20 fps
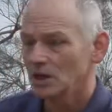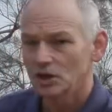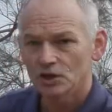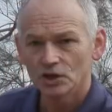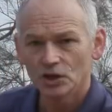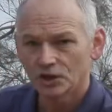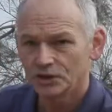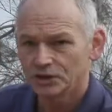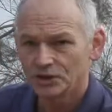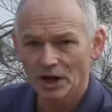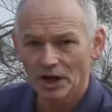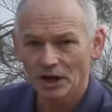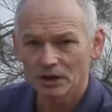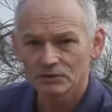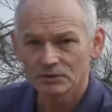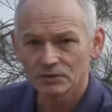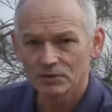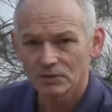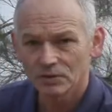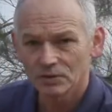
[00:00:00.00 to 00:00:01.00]
you
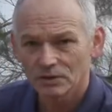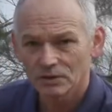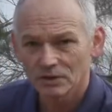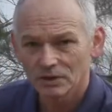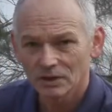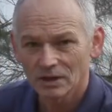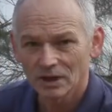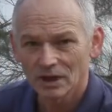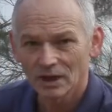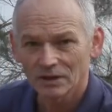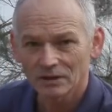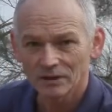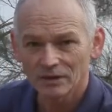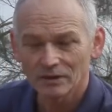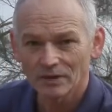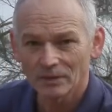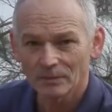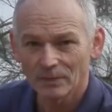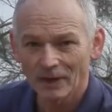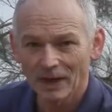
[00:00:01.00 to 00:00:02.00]
don't get
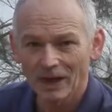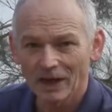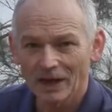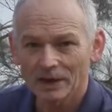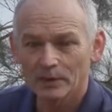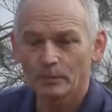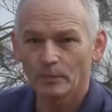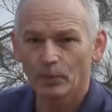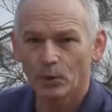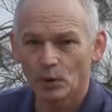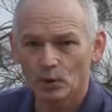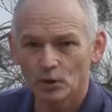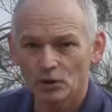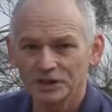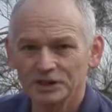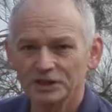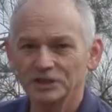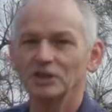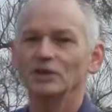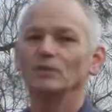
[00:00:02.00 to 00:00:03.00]
the bag
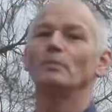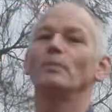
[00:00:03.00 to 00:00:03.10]
pulling you